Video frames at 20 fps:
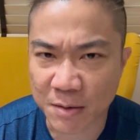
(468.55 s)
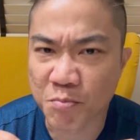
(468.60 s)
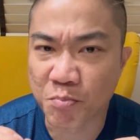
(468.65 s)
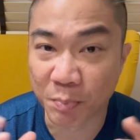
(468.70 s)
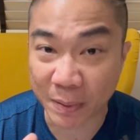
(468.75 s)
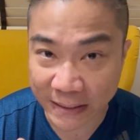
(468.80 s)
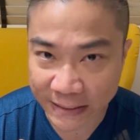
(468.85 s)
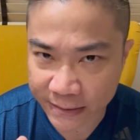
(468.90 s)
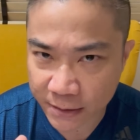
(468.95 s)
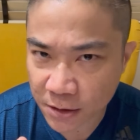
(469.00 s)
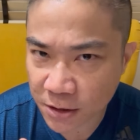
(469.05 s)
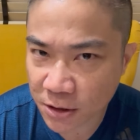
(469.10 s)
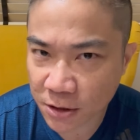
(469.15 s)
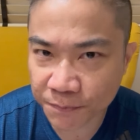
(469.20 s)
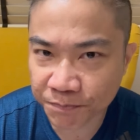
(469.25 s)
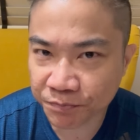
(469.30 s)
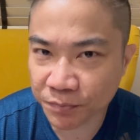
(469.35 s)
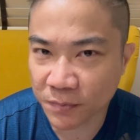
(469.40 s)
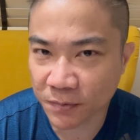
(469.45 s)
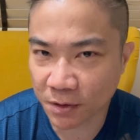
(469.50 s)
burnt,
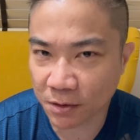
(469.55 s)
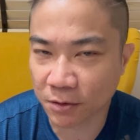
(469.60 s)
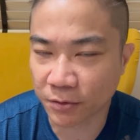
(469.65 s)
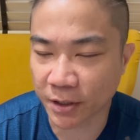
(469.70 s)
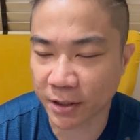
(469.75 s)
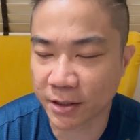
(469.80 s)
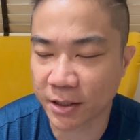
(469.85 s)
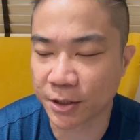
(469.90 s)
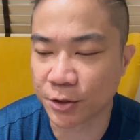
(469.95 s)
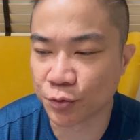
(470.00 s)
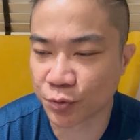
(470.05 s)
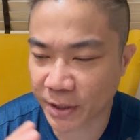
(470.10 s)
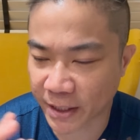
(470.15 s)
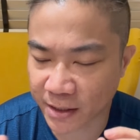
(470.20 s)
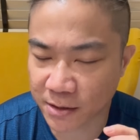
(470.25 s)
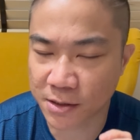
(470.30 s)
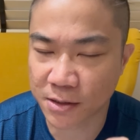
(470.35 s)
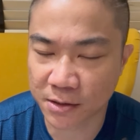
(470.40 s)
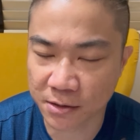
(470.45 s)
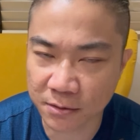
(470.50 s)
okay, and you can
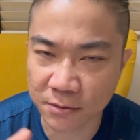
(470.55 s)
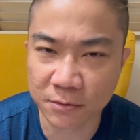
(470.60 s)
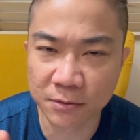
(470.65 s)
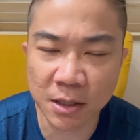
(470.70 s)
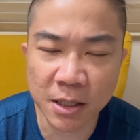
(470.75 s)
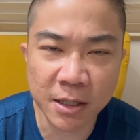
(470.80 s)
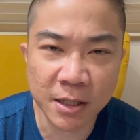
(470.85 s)
still